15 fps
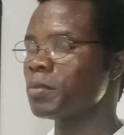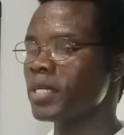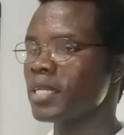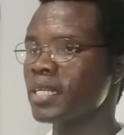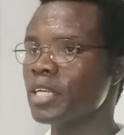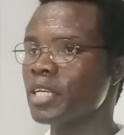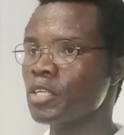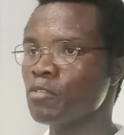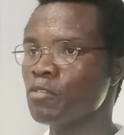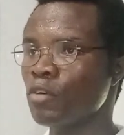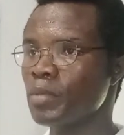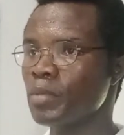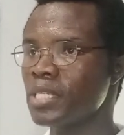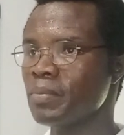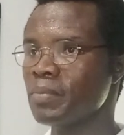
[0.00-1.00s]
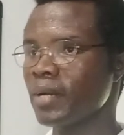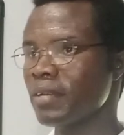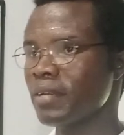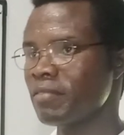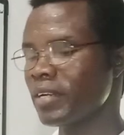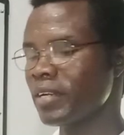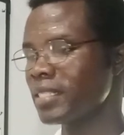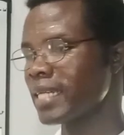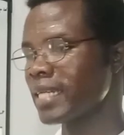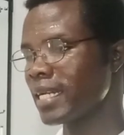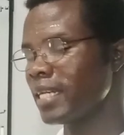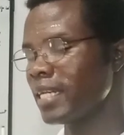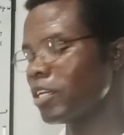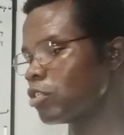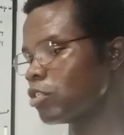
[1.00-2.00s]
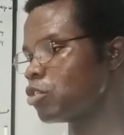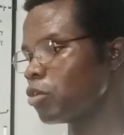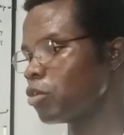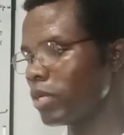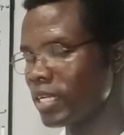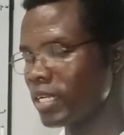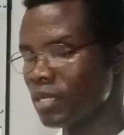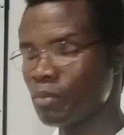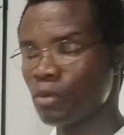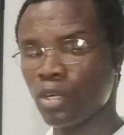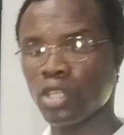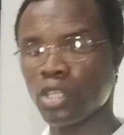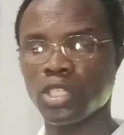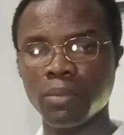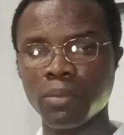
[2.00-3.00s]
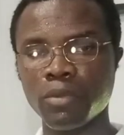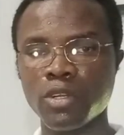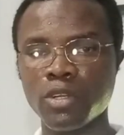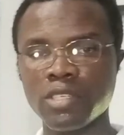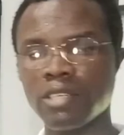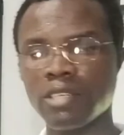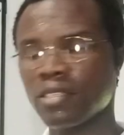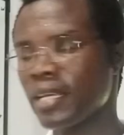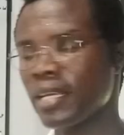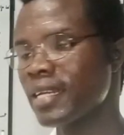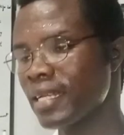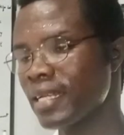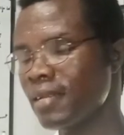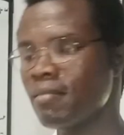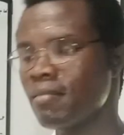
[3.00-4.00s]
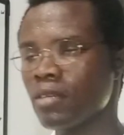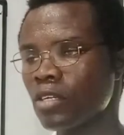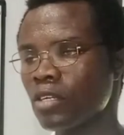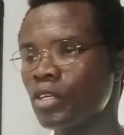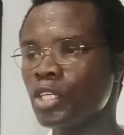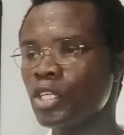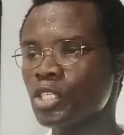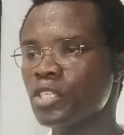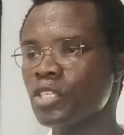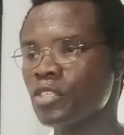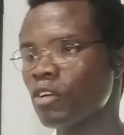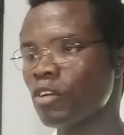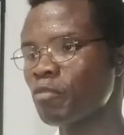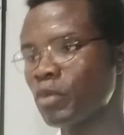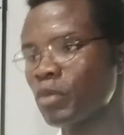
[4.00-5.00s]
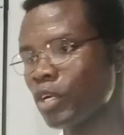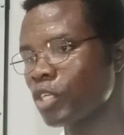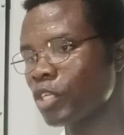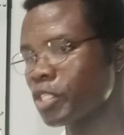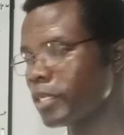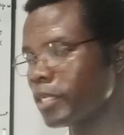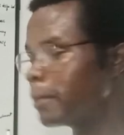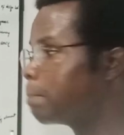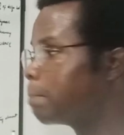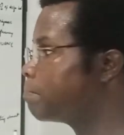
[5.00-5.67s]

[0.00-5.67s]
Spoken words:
obtain that uniformity by very tightly controlling the production process and the conditions of production.